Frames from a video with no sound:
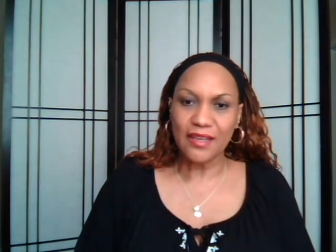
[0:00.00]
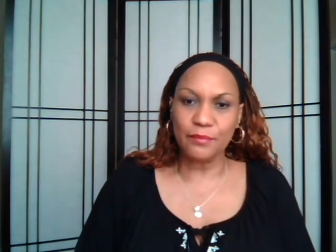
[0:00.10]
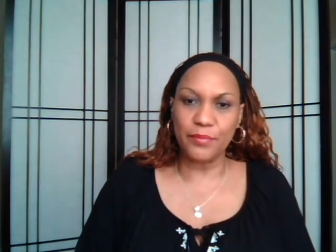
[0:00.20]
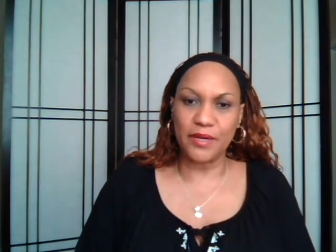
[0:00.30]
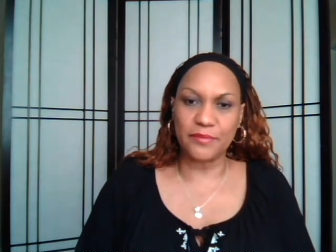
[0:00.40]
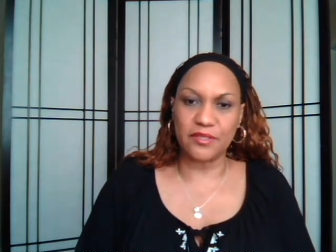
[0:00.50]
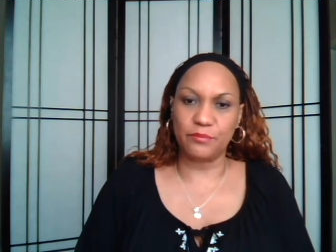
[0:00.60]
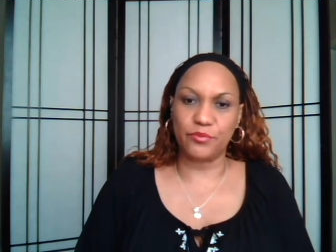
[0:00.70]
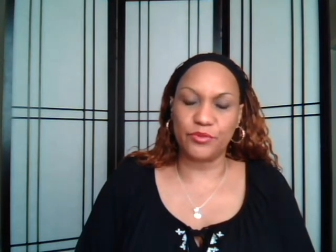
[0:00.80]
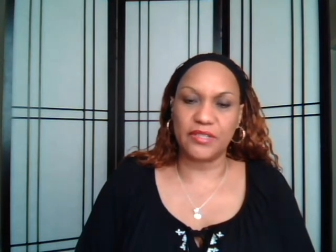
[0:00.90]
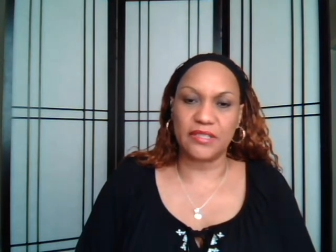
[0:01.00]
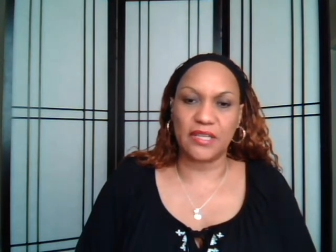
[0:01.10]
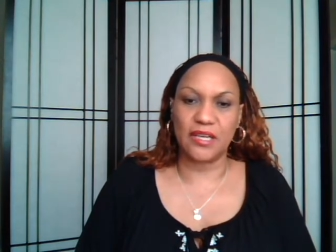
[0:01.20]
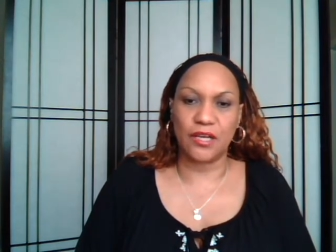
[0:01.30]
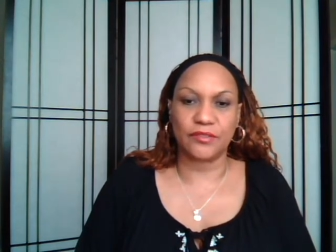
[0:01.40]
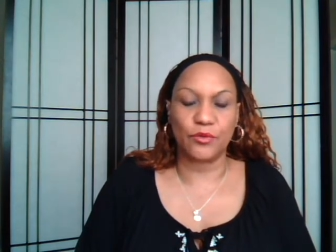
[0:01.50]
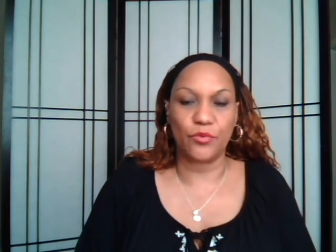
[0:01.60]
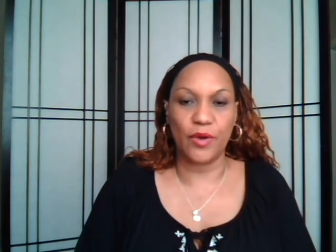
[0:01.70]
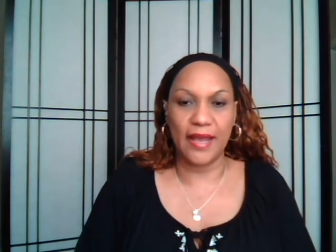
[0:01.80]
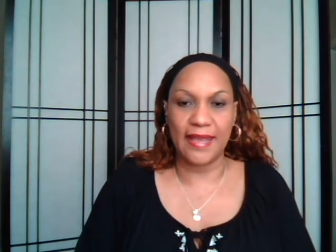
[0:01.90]
and bumps and bruises along the
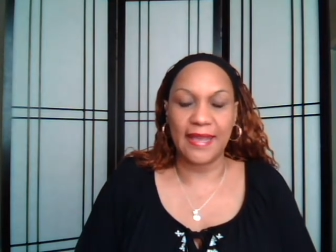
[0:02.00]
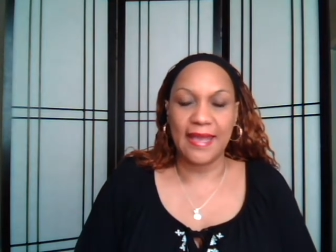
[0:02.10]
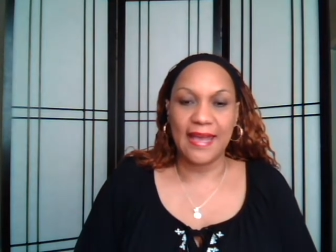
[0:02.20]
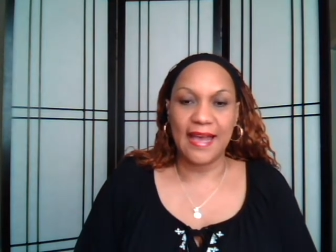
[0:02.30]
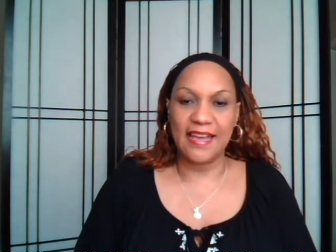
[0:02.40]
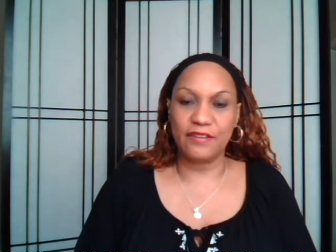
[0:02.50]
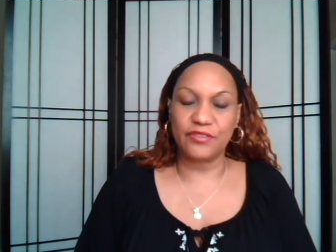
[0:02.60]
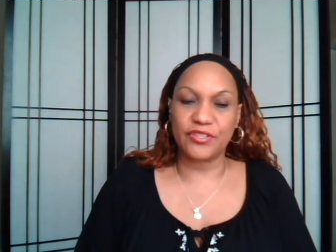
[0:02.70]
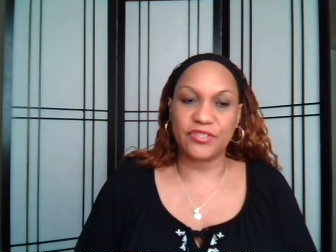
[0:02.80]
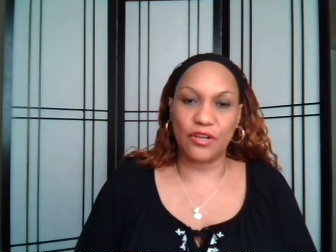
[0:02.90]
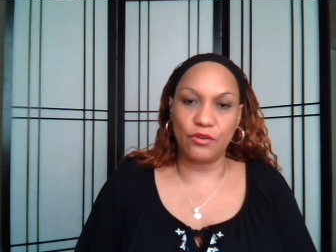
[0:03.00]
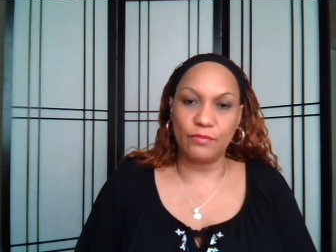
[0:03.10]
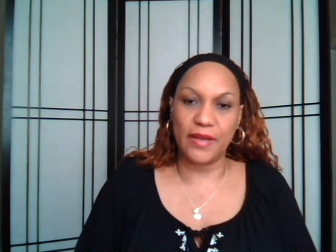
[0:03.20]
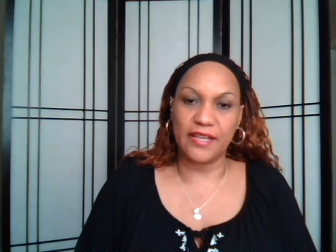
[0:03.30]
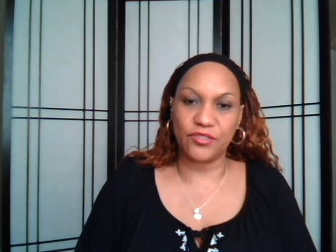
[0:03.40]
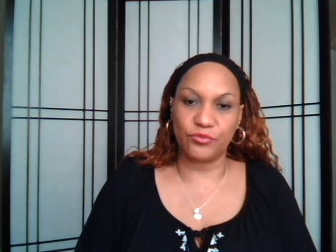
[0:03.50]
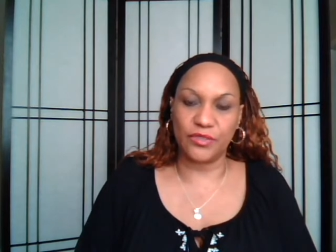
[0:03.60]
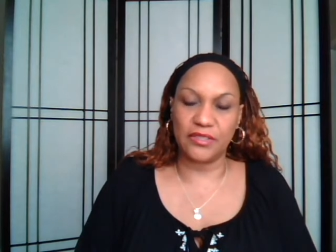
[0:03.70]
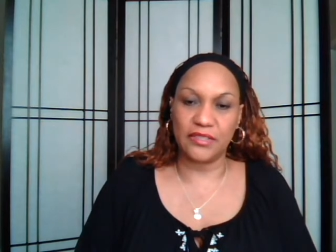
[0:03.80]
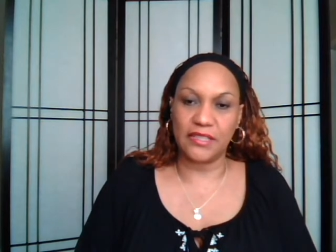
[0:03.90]
way. However, soulmates
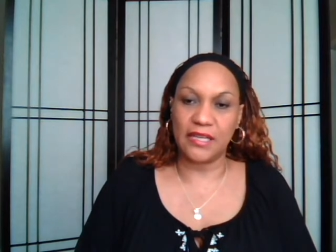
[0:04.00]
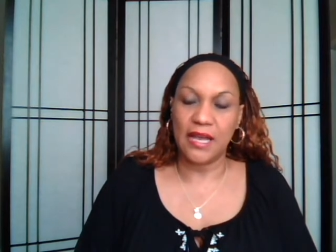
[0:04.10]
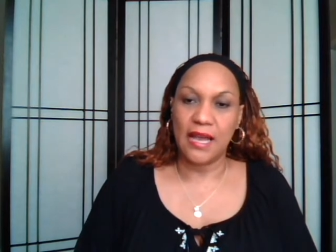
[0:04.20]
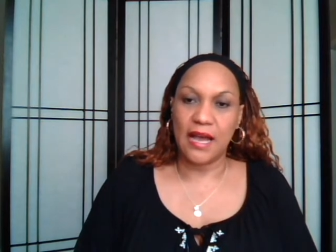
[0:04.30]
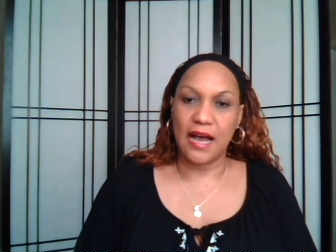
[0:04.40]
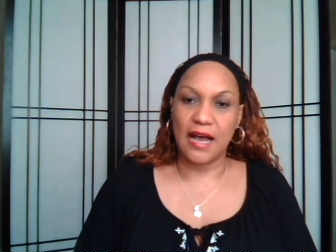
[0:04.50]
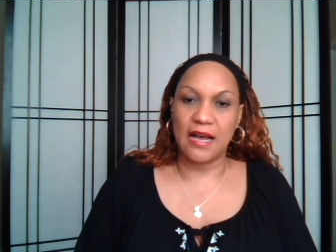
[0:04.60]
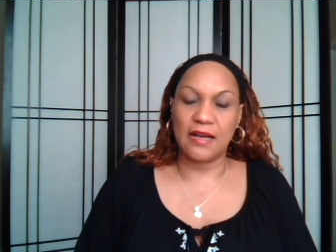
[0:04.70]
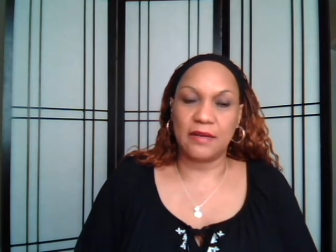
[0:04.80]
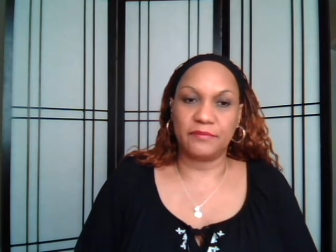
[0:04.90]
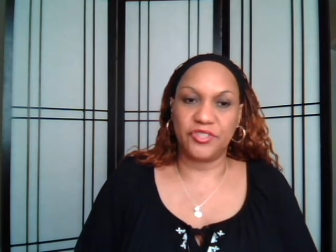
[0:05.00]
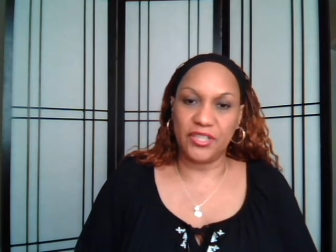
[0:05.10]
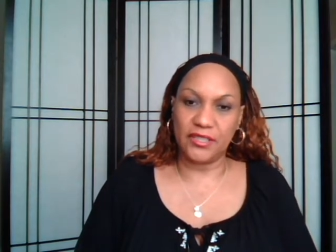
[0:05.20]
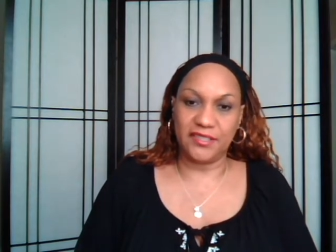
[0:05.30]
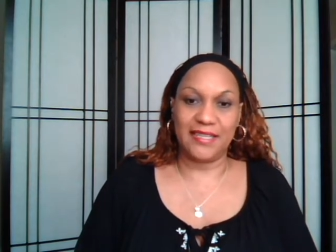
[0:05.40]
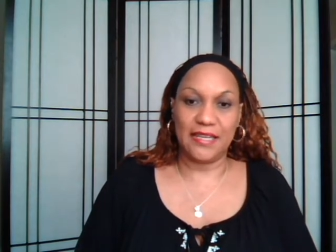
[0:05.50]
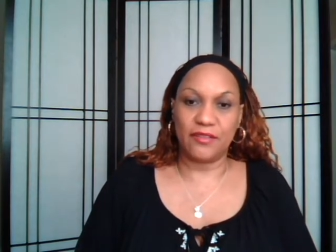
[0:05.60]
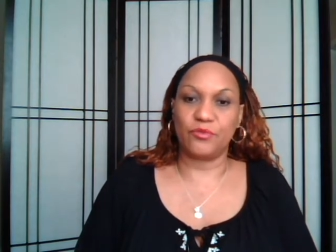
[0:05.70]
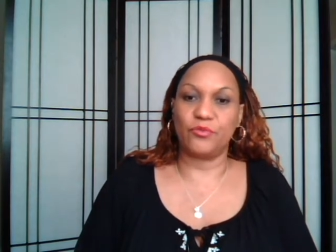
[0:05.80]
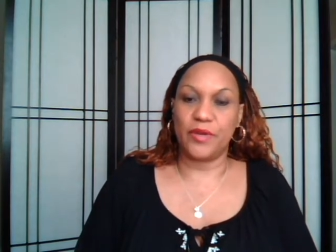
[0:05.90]
really gel
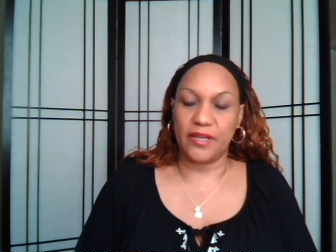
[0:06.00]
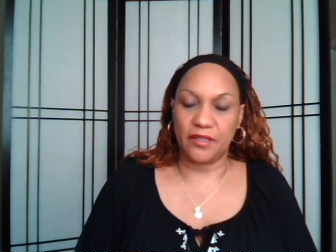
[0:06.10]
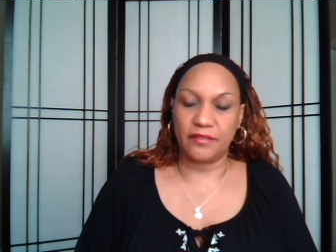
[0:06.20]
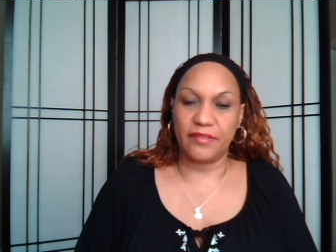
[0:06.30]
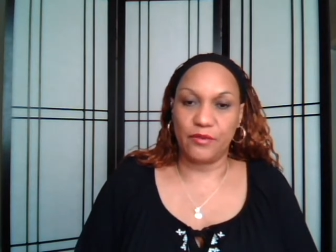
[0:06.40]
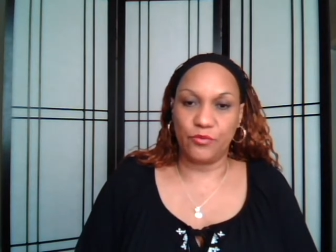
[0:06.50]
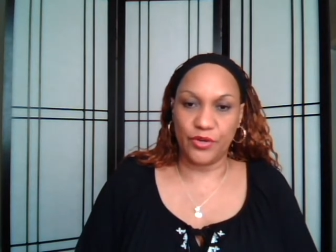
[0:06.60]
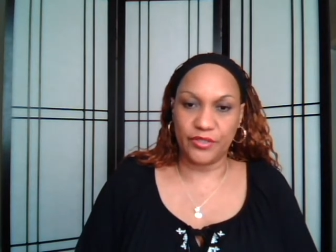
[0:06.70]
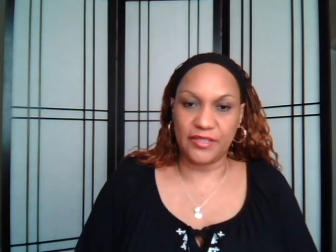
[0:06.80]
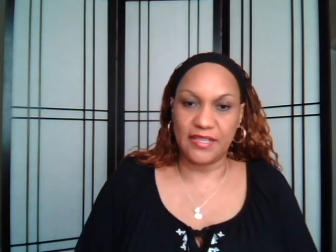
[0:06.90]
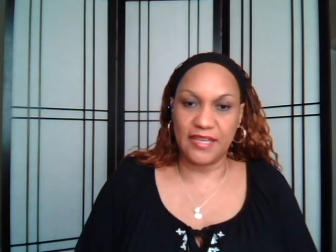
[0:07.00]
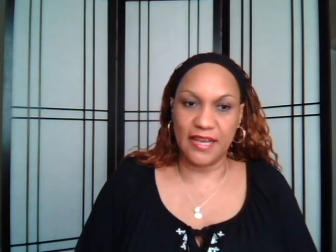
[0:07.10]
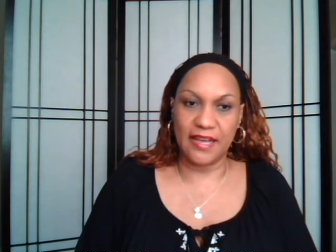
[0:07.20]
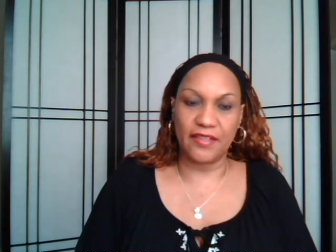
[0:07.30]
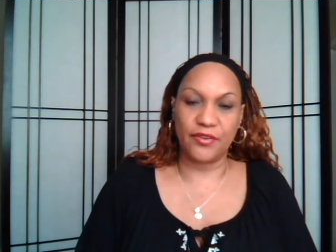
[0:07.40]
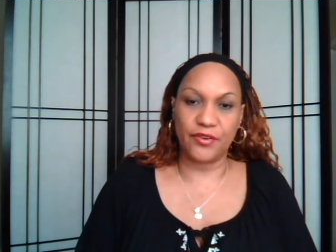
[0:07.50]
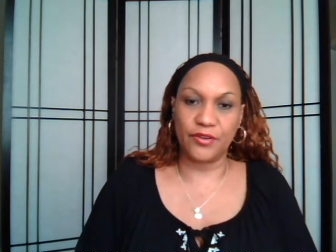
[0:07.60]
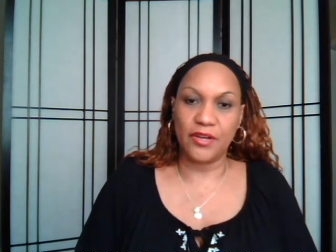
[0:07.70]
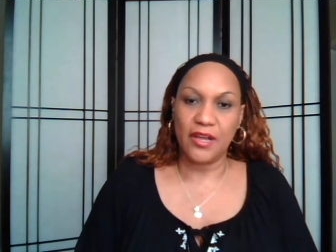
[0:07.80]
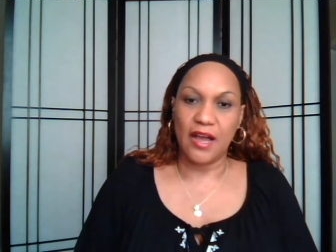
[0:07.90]
together well. They work
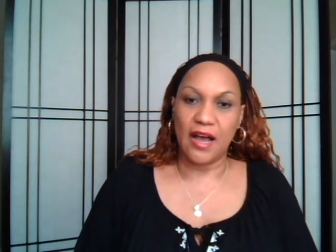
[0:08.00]
together.